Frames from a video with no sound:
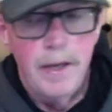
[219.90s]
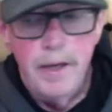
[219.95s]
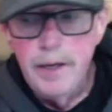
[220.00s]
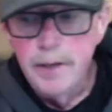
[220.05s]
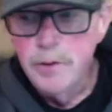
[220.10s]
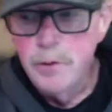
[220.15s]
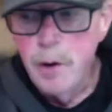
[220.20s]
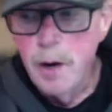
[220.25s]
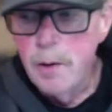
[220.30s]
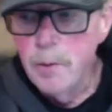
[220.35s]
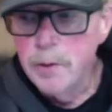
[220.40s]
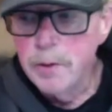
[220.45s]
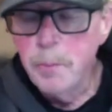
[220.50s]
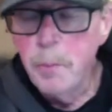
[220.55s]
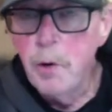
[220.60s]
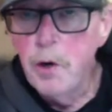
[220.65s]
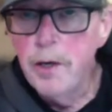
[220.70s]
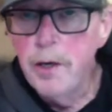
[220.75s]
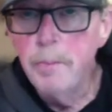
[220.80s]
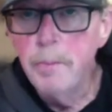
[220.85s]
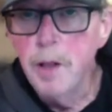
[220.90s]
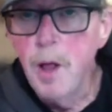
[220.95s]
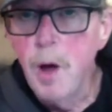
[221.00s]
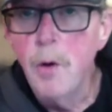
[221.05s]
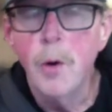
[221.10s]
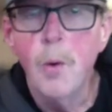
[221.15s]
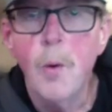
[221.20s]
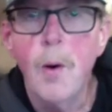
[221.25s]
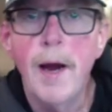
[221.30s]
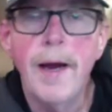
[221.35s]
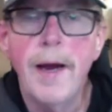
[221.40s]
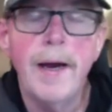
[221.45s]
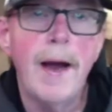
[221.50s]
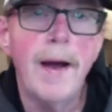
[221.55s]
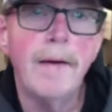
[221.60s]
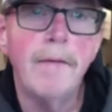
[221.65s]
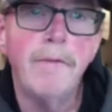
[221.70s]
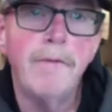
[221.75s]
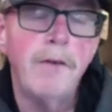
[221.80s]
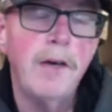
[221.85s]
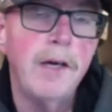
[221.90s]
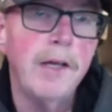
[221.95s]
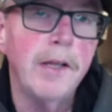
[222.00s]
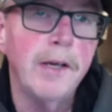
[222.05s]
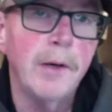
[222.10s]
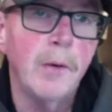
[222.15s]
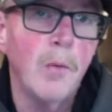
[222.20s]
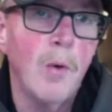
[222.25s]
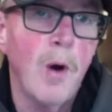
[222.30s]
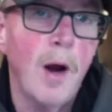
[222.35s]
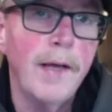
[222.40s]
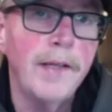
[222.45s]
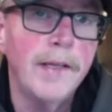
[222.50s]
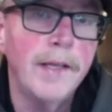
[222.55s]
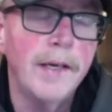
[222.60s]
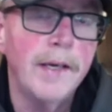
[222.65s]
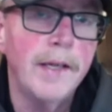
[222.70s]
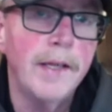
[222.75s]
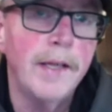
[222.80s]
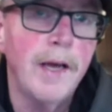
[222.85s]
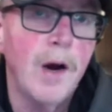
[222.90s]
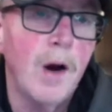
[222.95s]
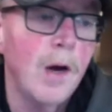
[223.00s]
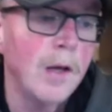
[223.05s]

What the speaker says: Trey was pretty blown away. And I had a feeling right then and there,